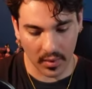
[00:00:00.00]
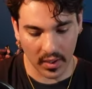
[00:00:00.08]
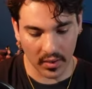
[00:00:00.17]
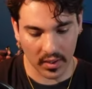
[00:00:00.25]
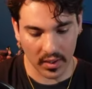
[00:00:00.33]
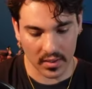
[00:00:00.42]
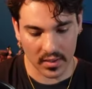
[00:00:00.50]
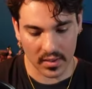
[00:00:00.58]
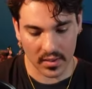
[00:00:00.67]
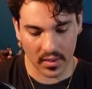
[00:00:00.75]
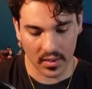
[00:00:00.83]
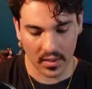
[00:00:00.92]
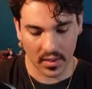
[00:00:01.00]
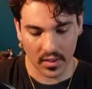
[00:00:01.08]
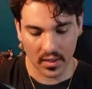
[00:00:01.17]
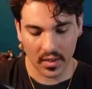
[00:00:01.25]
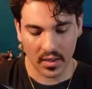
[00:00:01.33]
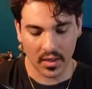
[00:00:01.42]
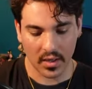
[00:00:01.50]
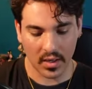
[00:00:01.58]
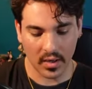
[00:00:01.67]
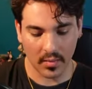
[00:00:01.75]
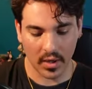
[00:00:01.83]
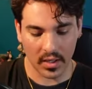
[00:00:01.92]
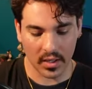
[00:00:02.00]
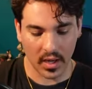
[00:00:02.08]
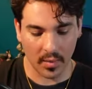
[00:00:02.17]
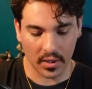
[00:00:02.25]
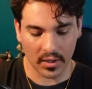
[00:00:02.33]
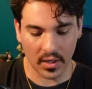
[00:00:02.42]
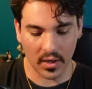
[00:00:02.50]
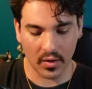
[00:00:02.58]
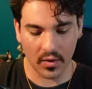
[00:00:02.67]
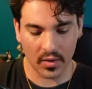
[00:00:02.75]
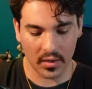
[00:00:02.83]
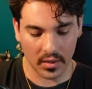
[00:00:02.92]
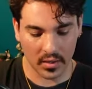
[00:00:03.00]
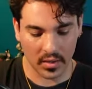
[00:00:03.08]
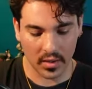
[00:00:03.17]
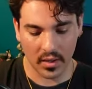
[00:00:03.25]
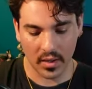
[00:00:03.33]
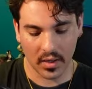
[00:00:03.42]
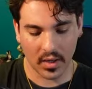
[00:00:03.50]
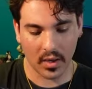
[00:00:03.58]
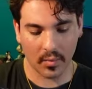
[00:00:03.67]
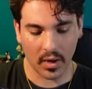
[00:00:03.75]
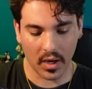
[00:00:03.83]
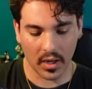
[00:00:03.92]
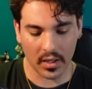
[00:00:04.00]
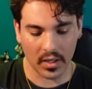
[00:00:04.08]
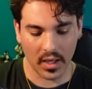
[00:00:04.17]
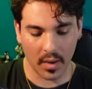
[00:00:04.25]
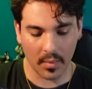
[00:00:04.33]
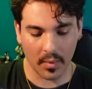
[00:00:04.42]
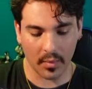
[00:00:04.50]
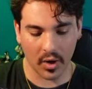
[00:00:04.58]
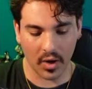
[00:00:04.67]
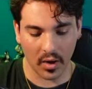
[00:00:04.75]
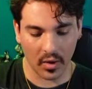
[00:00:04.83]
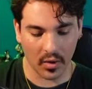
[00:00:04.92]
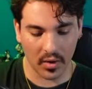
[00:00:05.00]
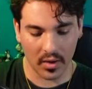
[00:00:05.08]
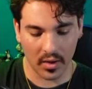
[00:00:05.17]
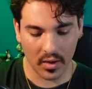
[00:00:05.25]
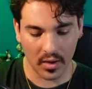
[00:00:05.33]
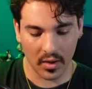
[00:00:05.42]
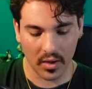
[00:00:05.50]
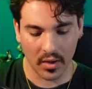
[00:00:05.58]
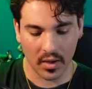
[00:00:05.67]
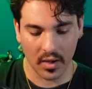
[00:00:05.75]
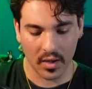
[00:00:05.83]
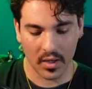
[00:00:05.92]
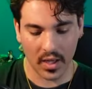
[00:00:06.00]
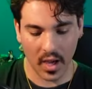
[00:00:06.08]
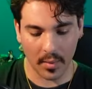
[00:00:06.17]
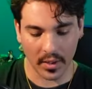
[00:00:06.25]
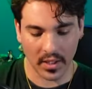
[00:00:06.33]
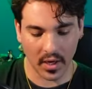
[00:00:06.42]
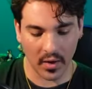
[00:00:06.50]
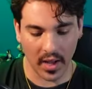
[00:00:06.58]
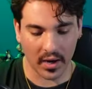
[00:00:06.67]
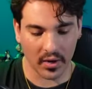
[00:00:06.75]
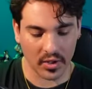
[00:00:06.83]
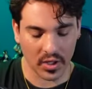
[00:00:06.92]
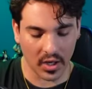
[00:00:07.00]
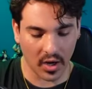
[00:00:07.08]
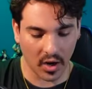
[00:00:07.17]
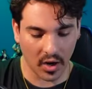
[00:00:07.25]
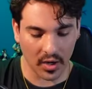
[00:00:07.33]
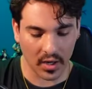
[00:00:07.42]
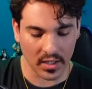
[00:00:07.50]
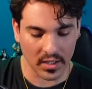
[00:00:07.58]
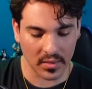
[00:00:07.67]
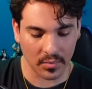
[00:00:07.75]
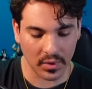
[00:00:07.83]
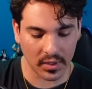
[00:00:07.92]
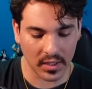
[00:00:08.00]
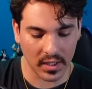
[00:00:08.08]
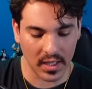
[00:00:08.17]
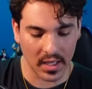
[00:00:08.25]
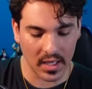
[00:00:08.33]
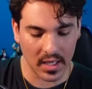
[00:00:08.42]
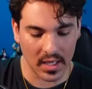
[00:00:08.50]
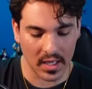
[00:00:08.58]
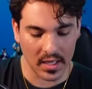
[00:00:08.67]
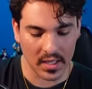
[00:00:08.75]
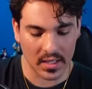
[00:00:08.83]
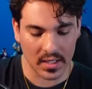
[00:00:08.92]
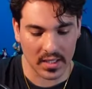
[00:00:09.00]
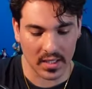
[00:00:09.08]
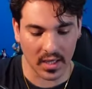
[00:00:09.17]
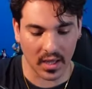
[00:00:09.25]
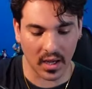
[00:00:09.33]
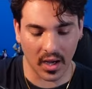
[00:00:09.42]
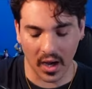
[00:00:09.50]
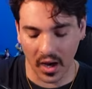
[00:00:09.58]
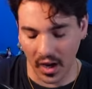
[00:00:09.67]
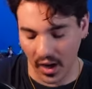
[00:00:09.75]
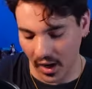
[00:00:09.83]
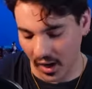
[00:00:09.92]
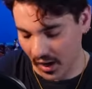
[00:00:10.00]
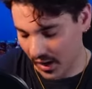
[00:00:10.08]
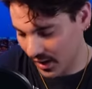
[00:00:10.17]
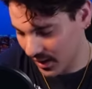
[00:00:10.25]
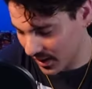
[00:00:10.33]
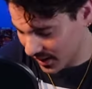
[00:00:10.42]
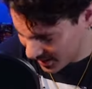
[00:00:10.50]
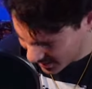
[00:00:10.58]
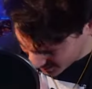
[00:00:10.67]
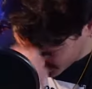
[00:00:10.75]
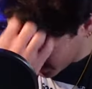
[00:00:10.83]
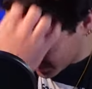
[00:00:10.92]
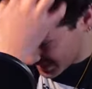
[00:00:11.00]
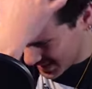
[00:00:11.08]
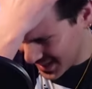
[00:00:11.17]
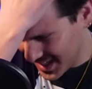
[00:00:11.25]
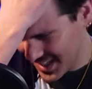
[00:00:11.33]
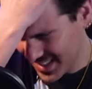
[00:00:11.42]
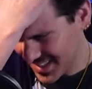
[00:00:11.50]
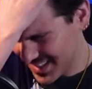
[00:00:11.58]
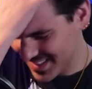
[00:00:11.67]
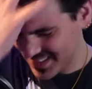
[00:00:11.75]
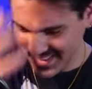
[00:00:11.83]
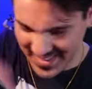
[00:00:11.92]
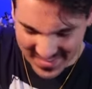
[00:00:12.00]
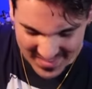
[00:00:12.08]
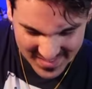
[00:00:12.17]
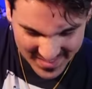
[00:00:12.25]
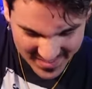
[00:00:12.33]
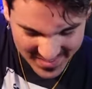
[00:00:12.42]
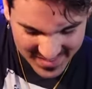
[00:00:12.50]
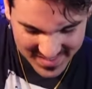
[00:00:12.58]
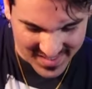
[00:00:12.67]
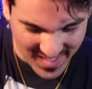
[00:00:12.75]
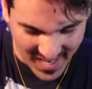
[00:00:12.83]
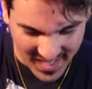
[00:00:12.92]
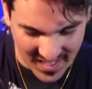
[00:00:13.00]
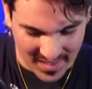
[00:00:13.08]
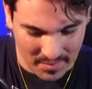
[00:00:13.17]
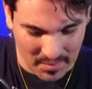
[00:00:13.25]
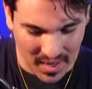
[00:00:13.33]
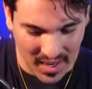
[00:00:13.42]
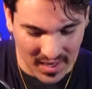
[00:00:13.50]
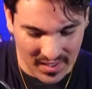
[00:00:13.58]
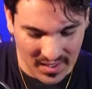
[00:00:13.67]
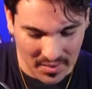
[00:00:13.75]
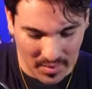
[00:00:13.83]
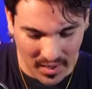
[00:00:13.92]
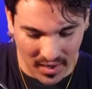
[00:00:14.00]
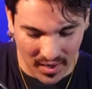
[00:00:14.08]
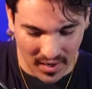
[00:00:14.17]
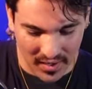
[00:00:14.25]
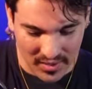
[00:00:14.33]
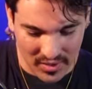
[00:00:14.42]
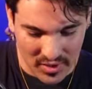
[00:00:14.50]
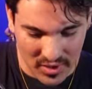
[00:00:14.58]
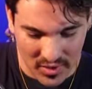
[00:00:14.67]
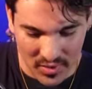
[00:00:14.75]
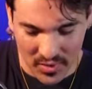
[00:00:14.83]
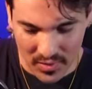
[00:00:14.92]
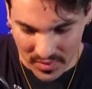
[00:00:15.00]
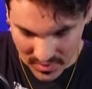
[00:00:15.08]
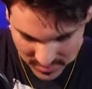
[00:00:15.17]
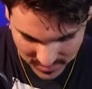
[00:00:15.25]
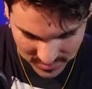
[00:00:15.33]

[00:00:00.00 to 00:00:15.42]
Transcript: Here it is. Come on, Yamato. Come on, Yamabro. Yamato Energy harnessed, please. Oh, Hody. Dang it, man. Come on, dude.